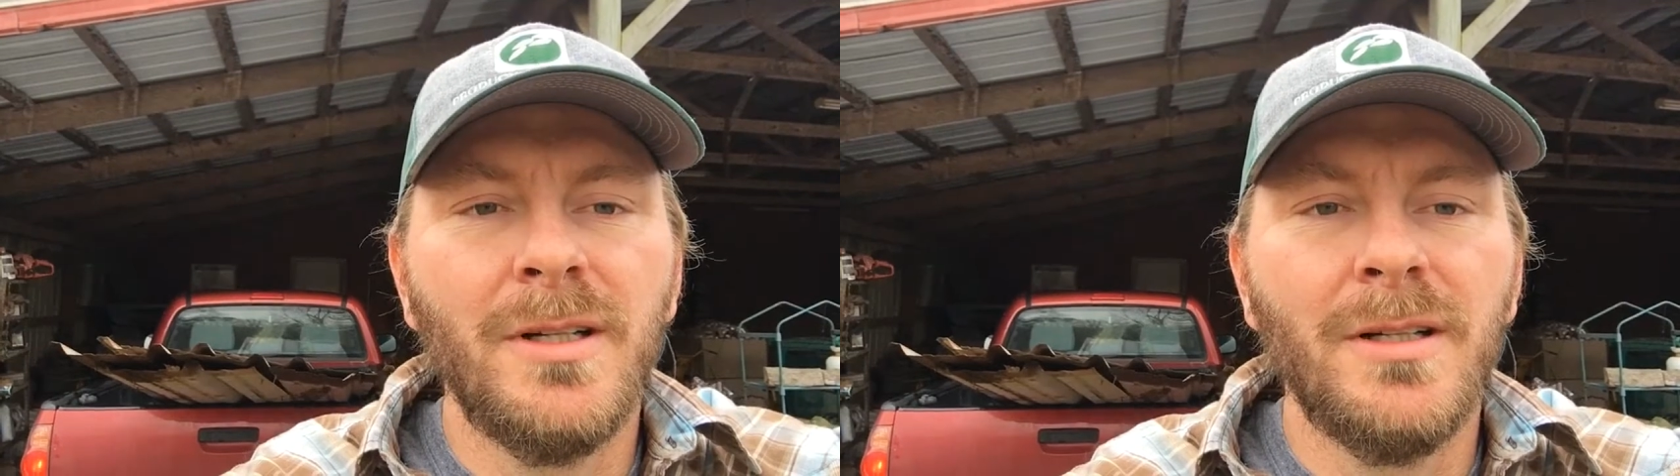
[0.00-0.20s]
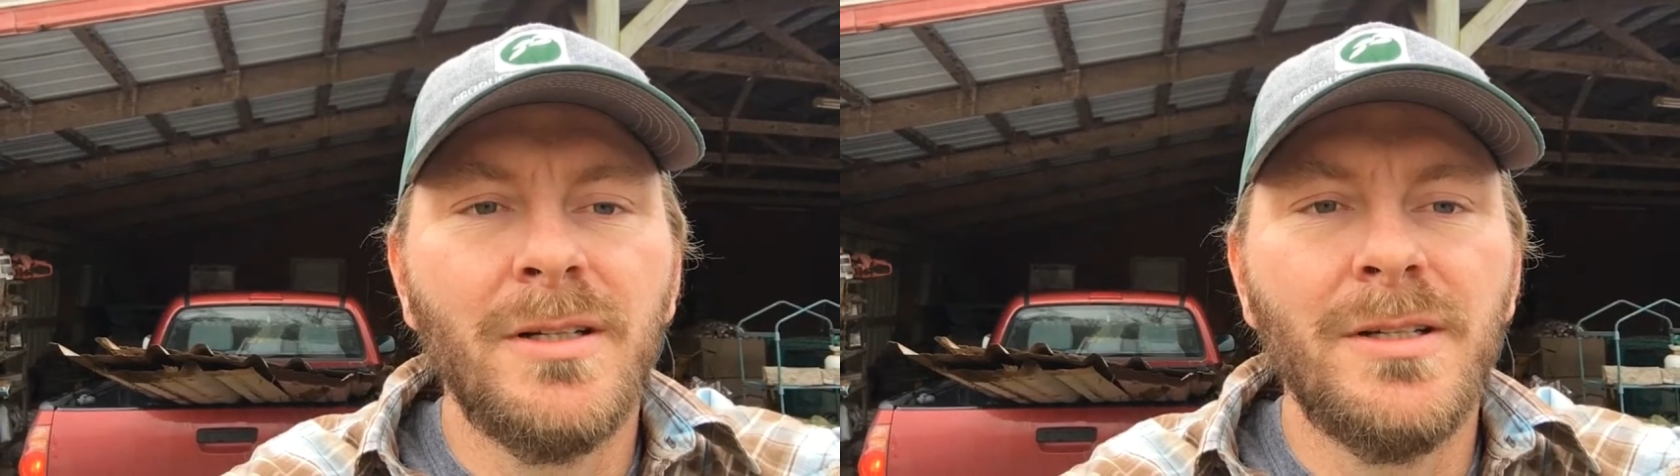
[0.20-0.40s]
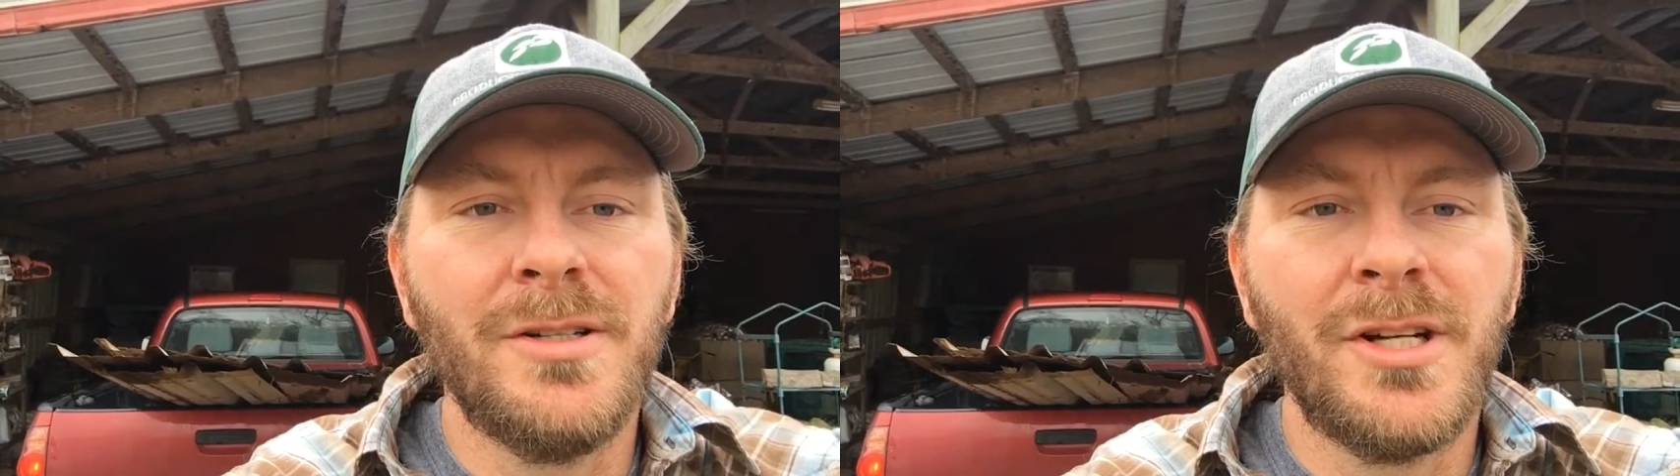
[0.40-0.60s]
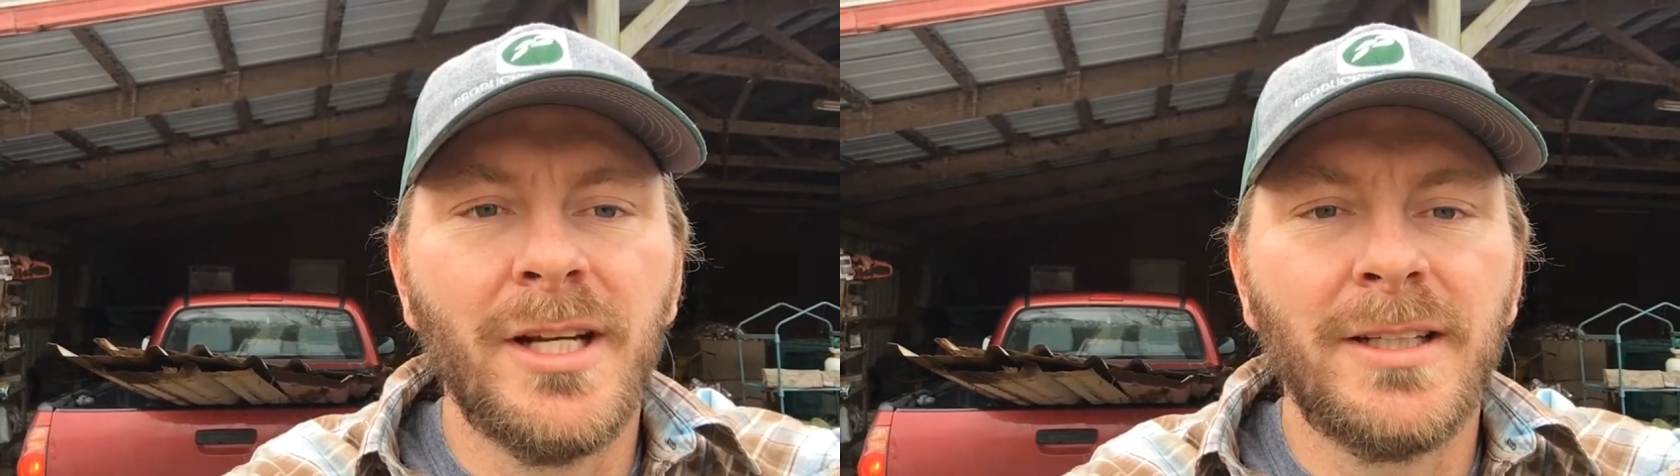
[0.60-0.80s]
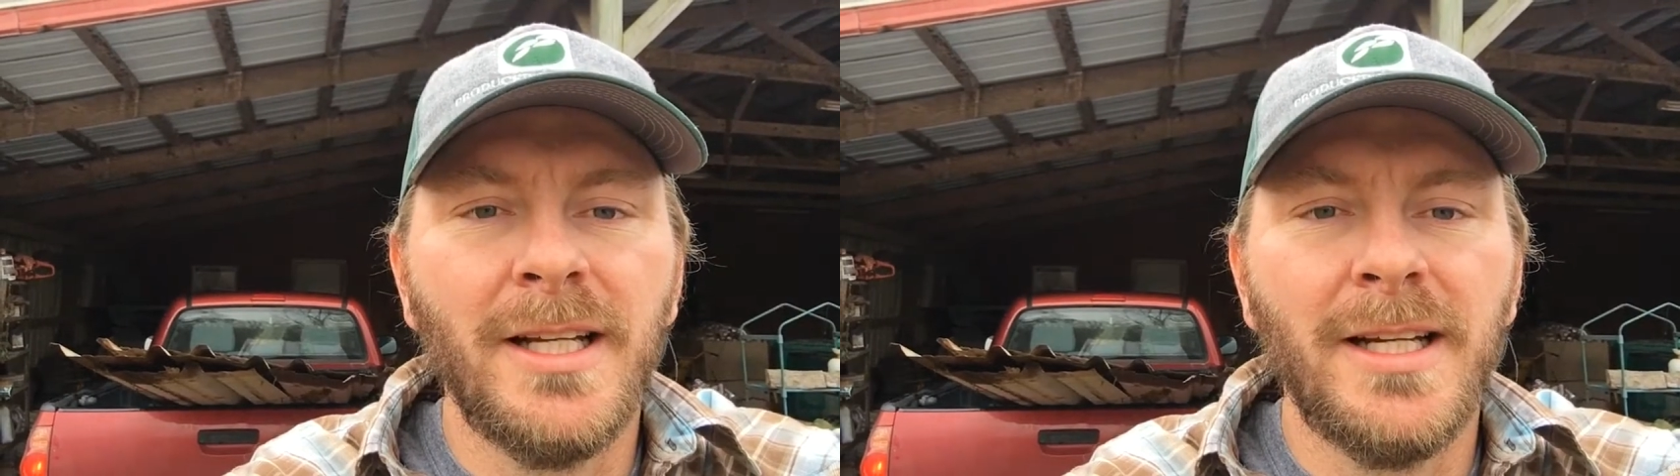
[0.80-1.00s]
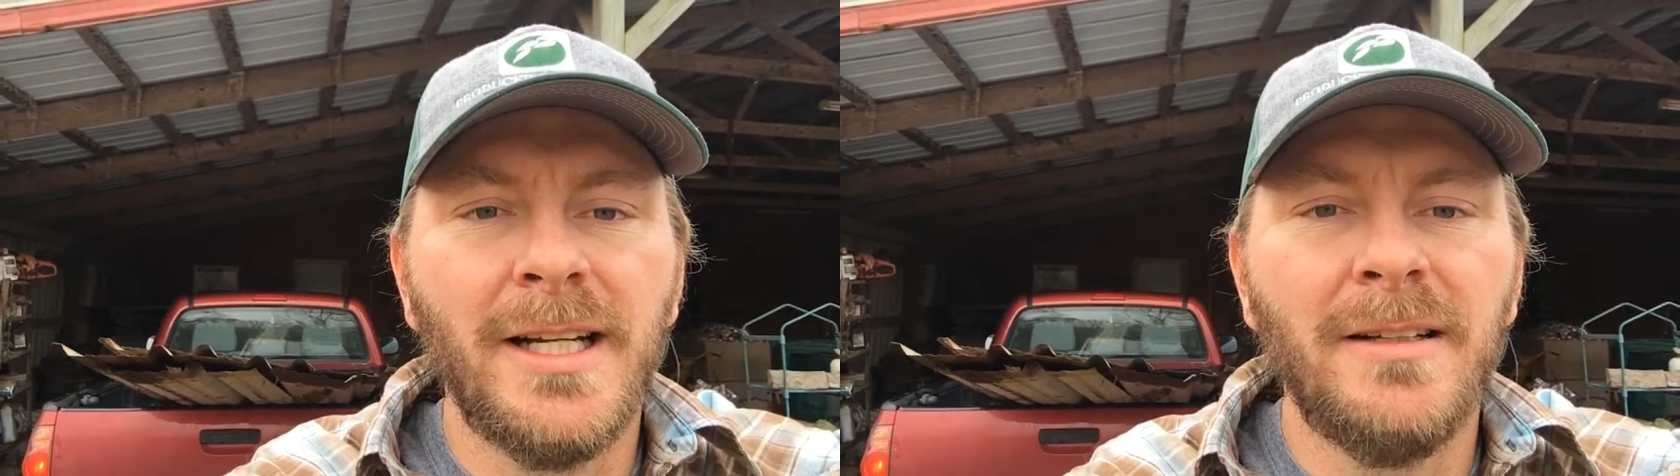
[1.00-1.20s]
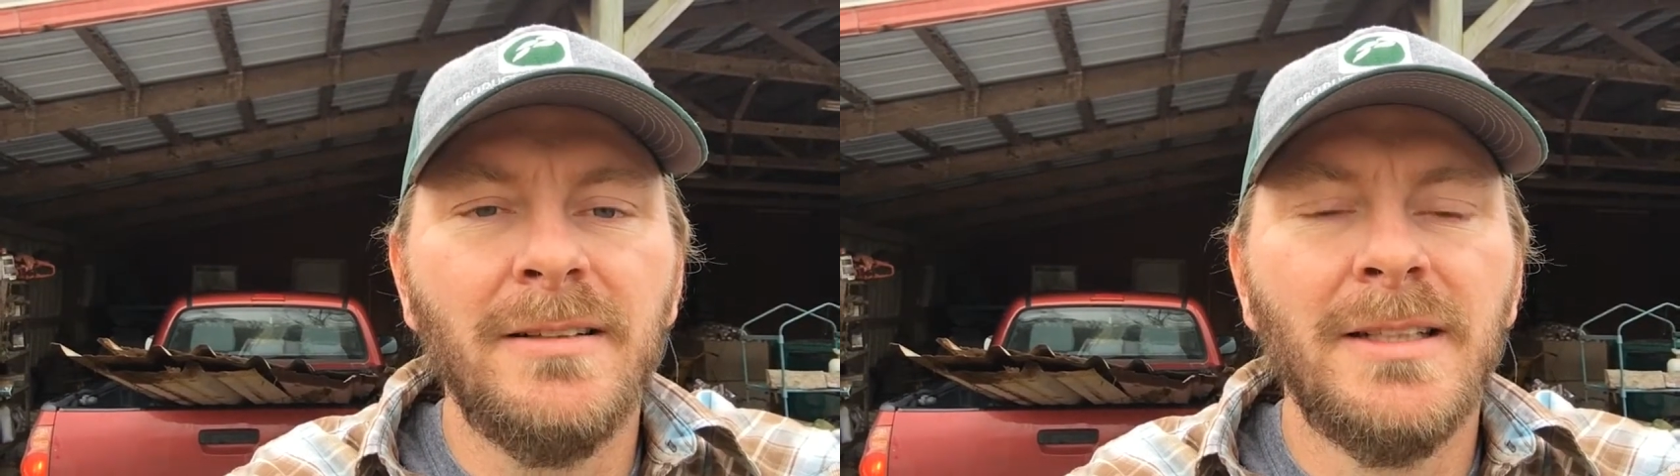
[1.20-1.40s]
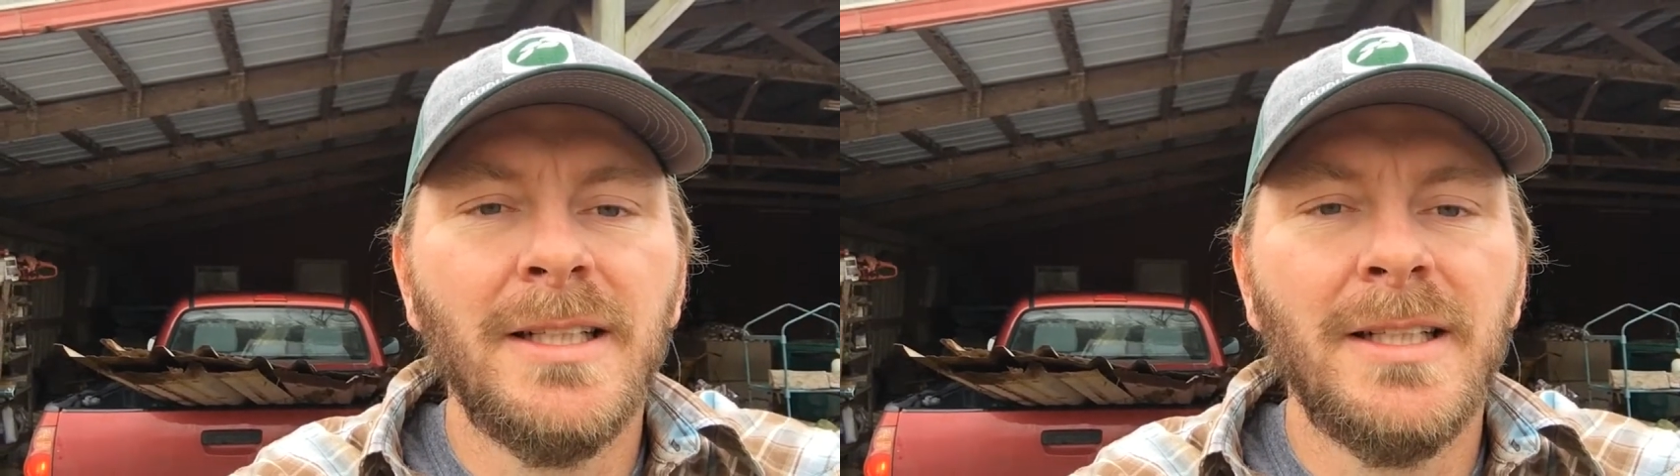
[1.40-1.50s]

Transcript: you can check that out,